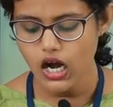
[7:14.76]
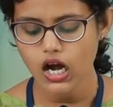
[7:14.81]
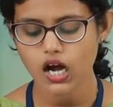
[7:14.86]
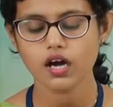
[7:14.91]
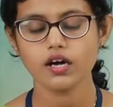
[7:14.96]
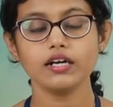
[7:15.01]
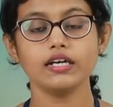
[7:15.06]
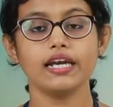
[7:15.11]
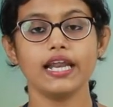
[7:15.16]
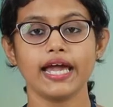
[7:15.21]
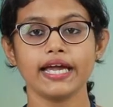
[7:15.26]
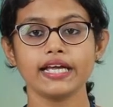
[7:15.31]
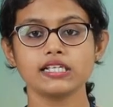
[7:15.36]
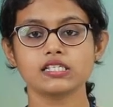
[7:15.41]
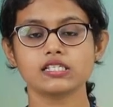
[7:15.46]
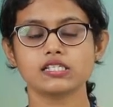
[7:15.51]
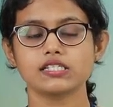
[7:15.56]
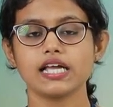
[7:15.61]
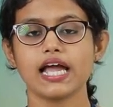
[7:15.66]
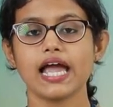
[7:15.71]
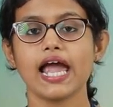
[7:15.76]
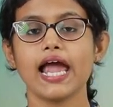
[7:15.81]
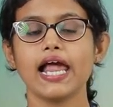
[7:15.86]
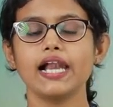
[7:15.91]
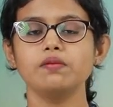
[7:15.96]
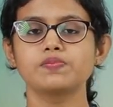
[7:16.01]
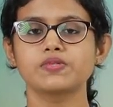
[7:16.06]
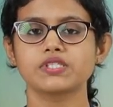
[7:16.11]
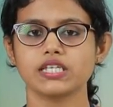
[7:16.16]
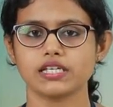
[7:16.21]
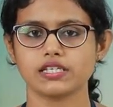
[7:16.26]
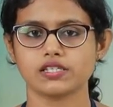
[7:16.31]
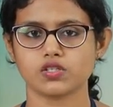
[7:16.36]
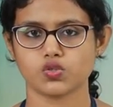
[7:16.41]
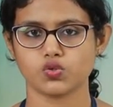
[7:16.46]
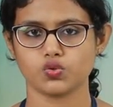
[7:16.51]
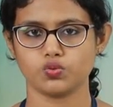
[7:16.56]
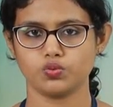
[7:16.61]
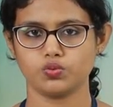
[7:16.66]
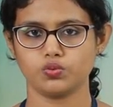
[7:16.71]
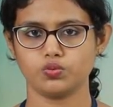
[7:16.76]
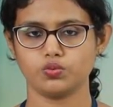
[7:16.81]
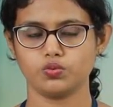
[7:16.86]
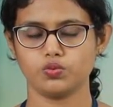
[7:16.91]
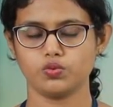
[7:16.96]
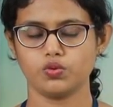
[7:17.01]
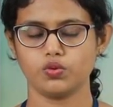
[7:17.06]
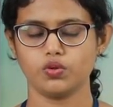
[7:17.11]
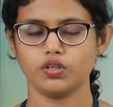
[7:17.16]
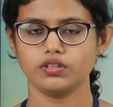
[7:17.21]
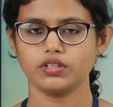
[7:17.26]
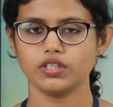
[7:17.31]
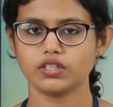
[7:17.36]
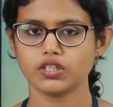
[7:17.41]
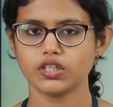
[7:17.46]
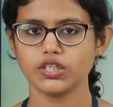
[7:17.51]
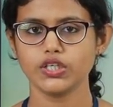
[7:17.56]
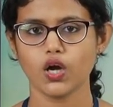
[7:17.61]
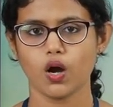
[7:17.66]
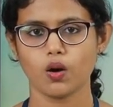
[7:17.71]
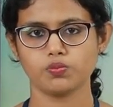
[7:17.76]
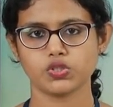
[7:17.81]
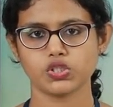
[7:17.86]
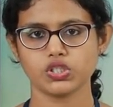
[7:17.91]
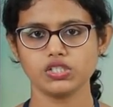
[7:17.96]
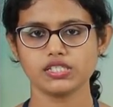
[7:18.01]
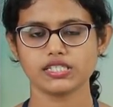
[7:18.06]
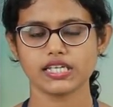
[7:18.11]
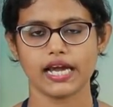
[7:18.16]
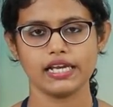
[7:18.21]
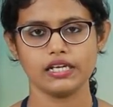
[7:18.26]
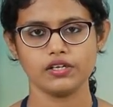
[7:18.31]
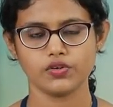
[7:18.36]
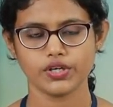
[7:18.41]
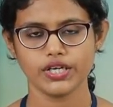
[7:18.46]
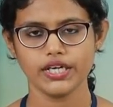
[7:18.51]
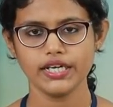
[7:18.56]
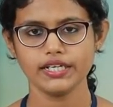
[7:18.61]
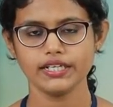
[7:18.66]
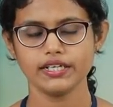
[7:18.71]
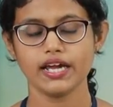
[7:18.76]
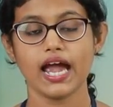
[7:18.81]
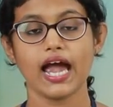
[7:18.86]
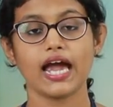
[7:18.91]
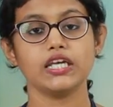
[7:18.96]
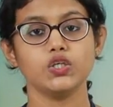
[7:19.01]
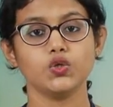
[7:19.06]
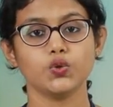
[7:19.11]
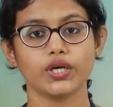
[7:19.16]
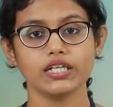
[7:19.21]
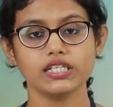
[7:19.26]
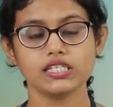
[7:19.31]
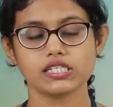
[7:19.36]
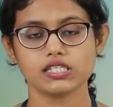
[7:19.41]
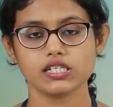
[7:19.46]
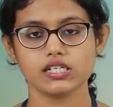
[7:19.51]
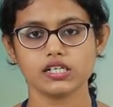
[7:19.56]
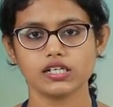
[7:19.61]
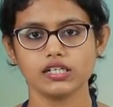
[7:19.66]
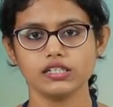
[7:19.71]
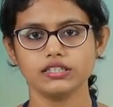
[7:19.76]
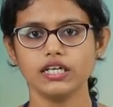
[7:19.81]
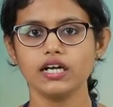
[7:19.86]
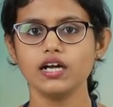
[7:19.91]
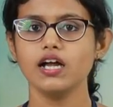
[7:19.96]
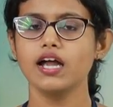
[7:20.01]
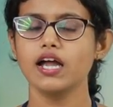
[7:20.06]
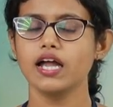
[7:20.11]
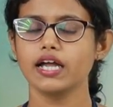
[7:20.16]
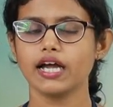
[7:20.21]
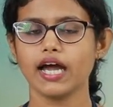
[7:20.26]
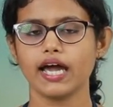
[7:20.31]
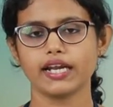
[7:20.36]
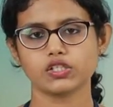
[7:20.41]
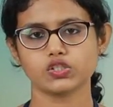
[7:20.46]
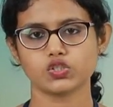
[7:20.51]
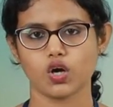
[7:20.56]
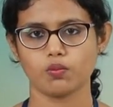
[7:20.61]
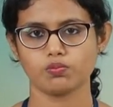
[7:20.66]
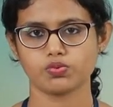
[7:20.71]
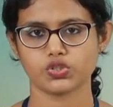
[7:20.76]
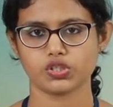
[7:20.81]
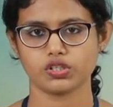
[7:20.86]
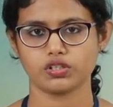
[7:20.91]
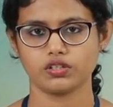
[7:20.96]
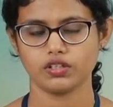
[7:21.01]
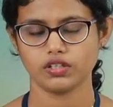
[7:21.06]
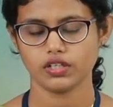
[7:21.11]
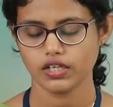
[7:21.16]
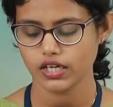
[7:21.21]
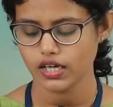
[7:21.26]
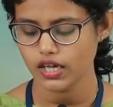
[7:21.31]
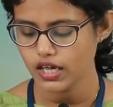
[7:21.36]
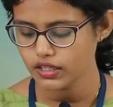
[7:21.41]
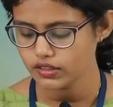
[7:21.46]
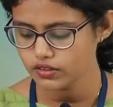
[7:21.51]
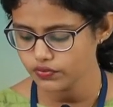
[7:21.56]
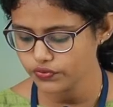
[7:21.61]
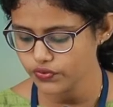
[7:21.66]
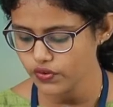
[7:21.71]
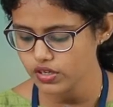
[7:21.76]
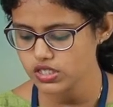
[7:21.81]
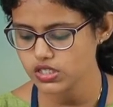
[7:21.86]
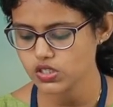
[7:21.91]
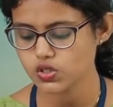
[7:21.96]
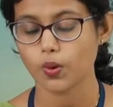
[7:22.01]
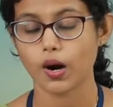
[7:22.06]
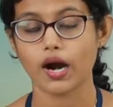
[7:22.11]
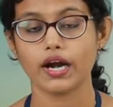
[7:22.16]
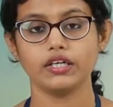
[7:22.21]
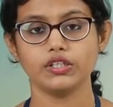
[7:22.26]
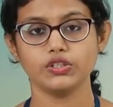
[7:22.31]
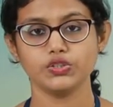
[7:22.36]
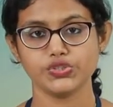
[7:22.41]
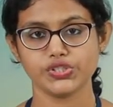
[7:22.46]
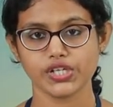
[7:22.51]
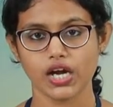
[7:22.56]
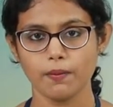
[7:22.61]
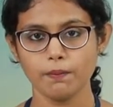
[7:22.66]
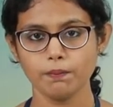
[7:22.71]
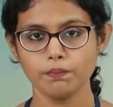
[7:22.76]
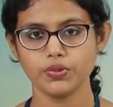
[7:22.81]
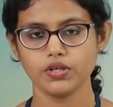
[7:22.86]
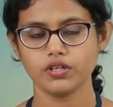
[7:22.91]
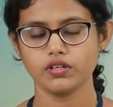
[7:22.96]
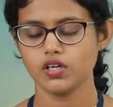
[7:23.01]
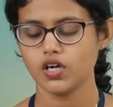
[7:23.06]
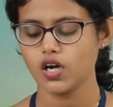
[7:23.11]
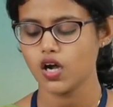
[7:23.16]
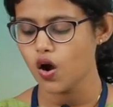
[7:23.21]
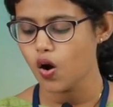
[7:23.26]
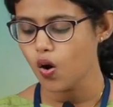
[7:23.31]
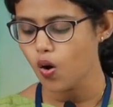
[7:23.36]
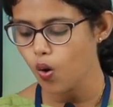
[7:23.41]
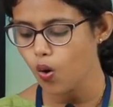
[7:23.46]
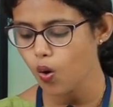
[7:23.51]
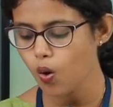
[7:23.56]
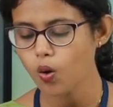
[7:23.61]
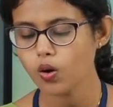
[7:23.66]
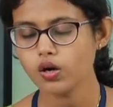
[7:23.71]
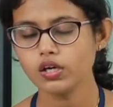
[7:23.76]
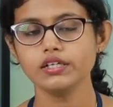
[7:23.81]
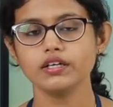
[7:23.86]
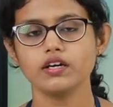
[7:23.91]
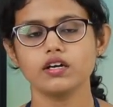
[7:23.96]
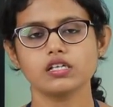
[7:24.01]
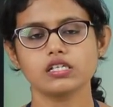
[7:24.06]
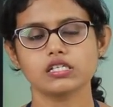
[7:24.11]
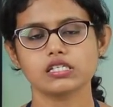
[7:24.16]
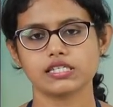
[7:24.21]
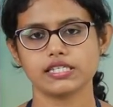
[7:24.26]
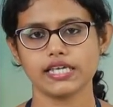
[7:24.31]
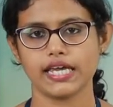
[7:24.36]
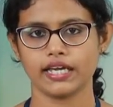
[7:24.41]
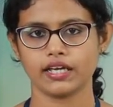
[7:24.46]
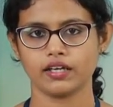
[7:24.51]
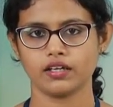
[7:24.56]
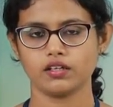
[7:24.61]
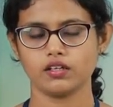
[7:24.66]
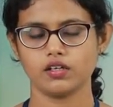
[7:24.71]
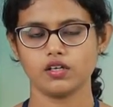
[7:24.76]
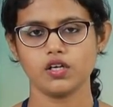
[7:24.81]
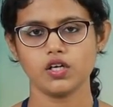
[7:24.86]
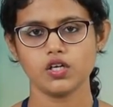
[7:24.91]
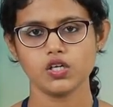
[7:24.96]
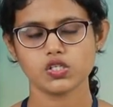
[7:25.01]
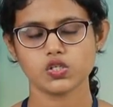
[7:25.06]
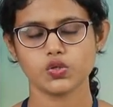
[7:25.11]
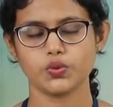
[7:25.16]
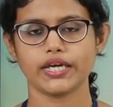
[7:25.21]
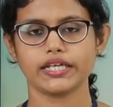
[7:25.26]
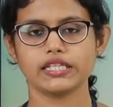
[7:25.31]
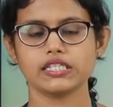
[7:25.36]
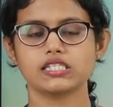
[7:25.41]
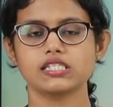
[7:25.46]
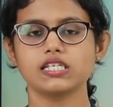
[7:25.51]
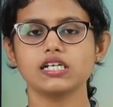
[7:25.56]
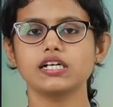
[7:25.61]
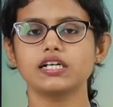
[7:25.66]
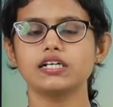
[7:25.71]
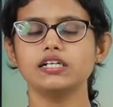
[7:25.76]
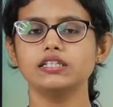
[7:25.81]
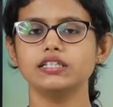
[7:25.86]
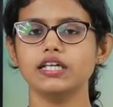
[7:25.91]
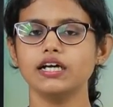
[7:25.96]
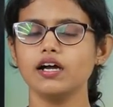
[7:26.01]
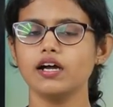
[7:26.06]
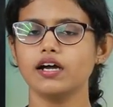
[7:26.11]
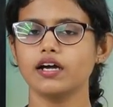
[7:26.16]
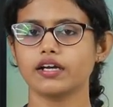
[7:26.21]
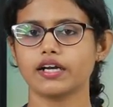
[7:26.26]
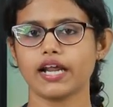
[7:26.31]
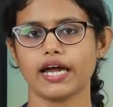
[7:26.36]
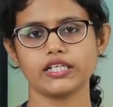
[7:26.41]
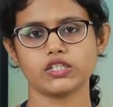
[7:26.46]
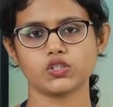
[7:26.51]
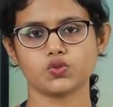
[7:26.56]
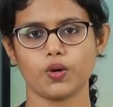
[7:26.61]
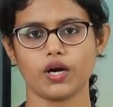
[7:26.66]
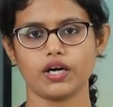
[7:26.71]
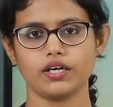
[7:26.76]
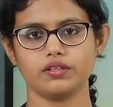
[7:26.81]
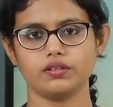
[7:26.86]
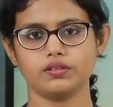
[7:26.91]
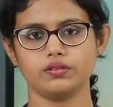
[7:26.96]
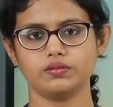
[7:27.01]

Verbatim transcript: Our legs helps us to. The three options I'll read and you can circle the correct option. The first one, jump, hold, sing. So you can circle the right one.